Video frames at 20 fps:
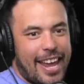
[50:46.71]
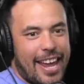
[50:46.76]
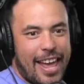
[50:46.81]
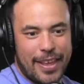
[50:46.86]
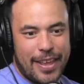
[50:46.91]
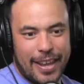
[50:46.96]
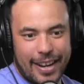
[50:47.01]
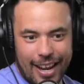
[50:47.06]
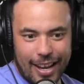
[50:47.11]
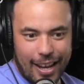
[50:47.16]

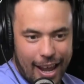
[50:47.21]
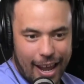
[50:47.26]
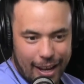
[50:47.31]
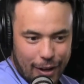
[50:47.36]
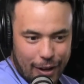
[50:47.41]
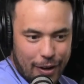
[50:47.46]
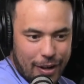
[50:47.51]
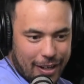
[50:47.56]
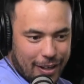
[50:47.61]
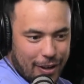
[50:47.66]
and then
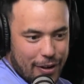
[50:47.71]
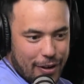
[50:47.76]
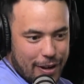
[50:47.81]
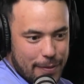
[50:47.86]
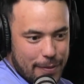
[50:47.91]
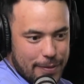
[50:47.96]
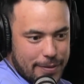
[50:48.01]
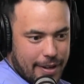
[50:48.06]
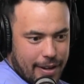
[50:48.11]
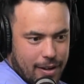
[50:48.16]
like
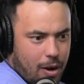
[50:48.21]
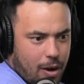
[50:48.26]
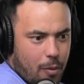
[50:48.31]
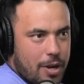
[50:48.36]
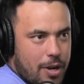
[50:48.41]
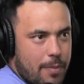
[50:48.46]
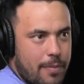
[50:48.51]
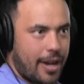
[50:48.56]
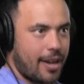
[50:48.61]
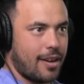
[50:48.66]
Lukey was
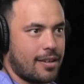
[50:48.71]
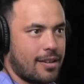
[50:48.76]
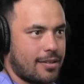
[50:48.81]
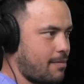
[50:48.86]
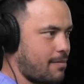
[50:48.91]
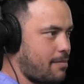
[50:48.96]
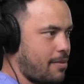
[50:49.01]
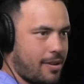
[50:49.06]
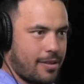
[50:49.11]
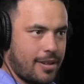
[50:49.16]
like, oh, what do you
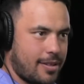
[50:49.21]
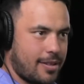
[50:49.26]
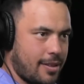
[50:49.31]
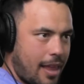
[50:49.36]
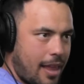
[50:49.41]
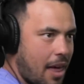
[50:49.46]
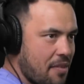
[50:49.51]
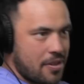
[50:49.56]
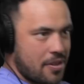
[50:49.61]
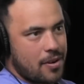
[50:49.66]
mean? I was like, bro,
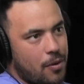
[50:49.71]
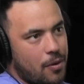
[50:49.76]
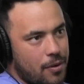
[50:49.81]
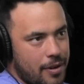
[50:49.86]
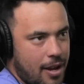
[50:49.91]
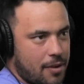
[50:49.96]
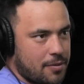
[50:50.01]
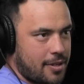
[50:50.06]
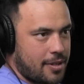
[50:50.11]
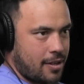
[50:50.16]
there's
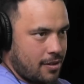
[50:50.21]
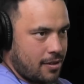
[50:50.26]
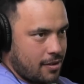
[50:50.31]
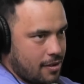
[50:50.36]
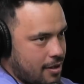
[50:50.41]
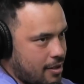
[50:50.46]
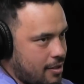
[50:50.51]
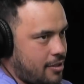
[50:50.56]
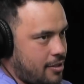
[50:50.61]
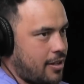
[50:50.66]
nothing on our
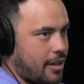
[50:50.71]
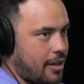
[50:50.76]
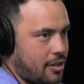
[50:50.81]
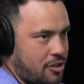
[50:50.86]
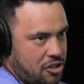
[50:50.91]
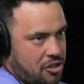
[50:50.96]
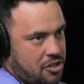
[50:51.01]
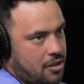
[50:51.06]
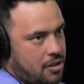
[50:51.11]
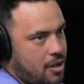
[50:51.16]
TikTok. It's
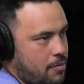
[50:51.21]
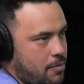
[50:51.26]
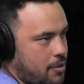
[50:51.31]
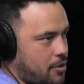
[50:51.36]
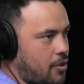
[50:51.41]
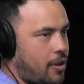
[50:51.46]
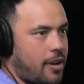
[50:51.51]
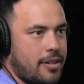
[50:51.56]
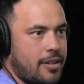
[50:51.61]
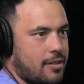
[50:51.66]
like, shh,
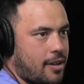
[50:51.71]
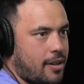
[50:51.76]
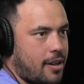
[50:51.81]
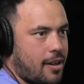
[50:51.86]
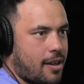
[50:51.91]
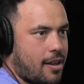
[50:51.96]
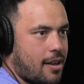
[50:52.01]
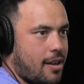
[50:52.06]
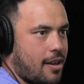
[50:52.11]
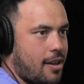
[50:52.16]

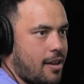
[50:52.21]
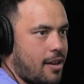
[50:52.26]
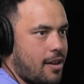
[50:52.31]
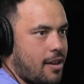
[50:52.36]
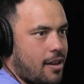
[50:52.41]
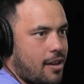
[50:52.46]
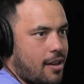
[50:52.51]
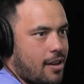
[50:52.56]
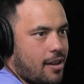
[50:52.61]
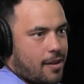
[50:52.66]
besides like
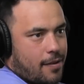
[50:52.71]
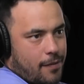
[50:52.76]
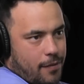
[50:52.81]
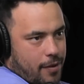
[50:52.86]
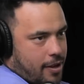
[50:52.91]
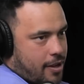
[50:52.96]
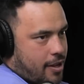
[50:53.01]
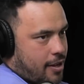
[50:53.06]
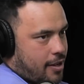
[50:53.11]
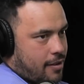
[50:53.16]

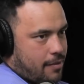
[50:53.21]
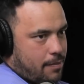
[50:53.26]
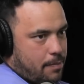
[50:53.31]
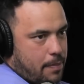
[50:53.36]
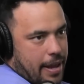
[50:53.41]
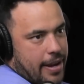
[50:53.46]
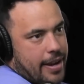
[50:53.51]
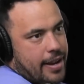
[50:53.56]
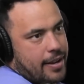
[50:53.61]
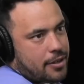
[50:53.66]

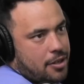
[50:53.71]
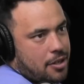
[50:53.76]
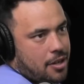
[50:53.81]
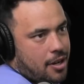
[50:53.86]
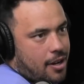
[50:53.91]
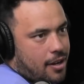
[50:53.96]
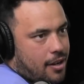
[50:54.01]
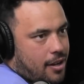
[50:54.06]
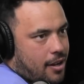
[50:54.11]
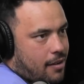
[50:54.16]
fucking betting
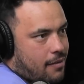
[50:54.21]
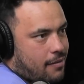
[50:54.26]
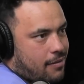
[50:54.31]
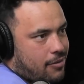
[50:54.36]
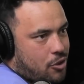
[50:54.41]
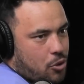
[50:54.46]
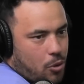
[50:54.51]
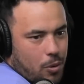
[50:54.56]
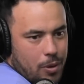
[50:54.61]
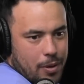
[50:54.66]
shit.
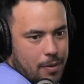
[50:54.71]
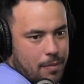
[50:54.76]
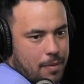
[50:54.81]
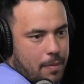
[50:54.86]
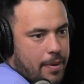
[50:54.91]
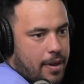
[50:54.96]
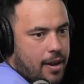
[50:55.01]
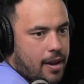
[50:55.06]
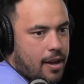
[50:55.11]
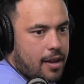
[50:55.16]
Like, surely
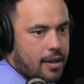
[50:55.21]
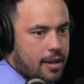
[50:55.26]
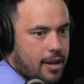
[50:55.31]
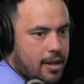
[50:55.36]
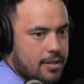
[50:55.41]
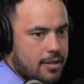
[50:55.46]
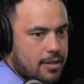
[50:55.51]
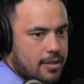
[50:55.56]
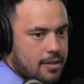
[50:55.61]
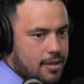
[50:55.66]
it can be better,
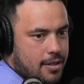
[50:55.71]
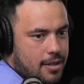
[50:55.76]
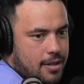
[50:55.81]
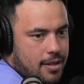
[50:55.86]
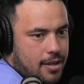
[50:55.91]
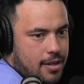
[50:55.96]
I guess.